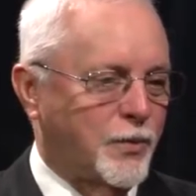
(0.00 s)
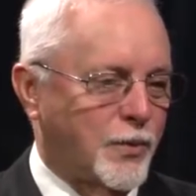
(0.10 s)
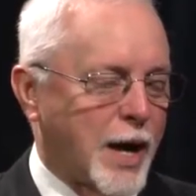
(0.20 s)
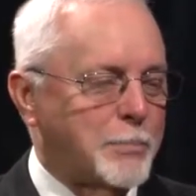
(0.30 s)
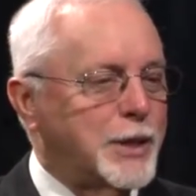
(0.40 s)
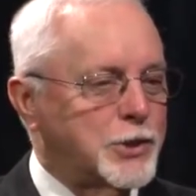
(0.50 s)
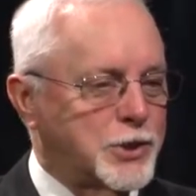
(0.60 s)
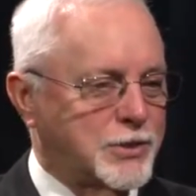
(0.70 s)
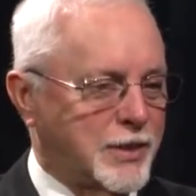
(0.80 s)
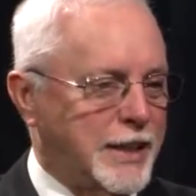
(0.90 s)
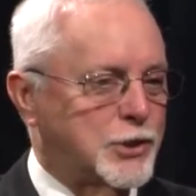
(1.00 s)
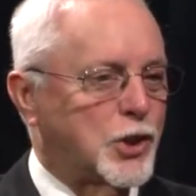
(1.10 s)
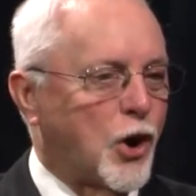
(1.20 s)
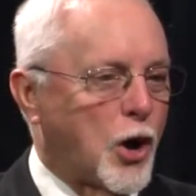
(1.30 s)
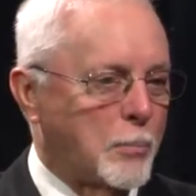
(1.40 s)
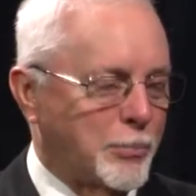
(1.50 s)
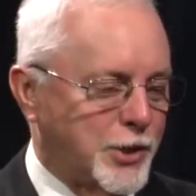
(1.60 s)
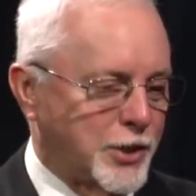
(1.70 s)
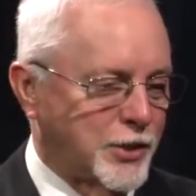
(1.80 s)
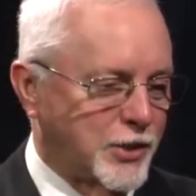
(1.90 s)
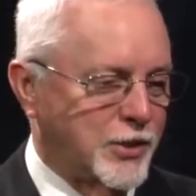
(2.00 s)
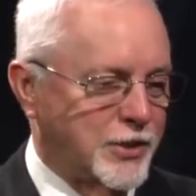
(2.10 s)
grabbed his arm to